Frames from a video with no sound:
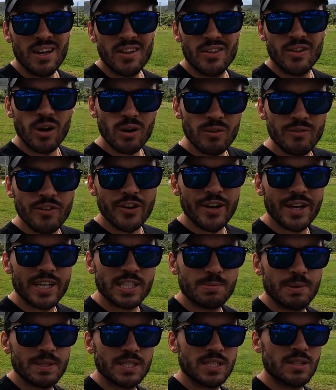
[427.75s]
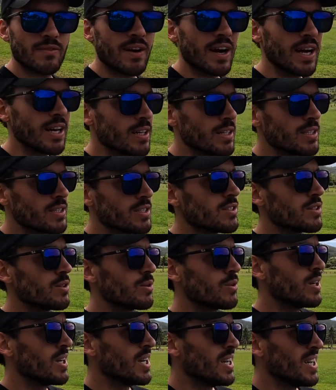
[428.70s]
They're all very expensive islands,
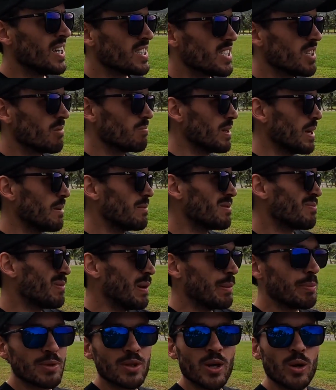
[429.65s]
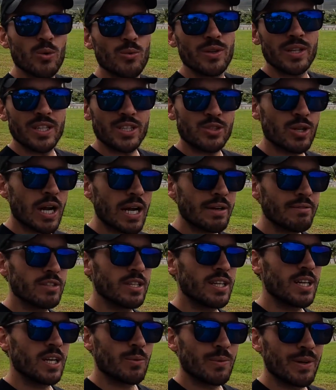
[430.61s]
so sometimes people don't really
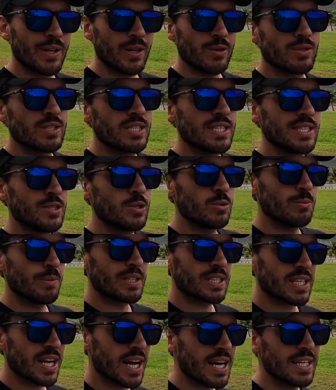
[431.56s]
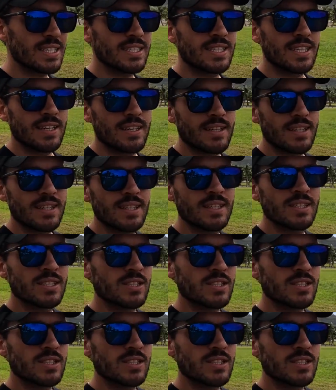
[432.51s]
travel there and we don't see too much content.